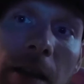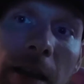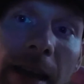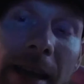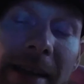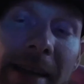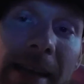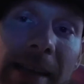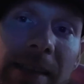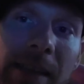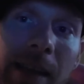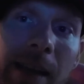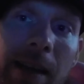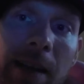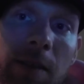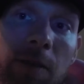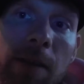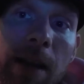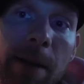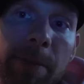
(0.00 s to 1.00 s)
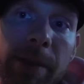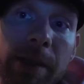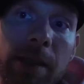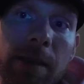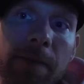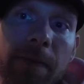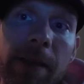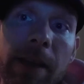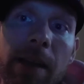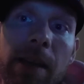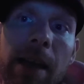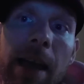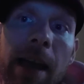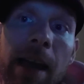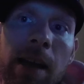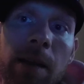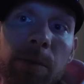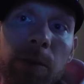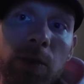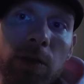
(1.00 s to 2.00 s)
it takes a lot of crops to feed
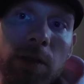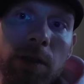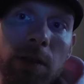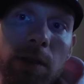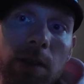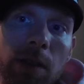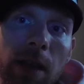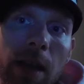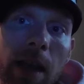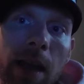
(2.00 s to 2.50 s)
animals,